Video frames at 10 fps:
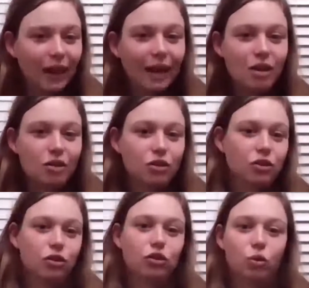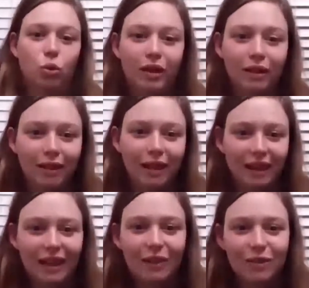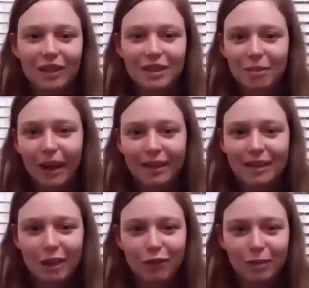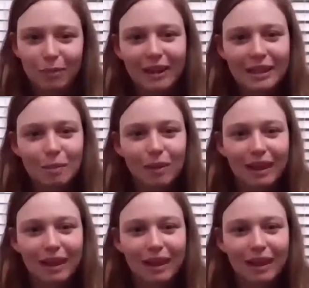Like I just destroyed the thing. Like I've done some bad stuff to bikes,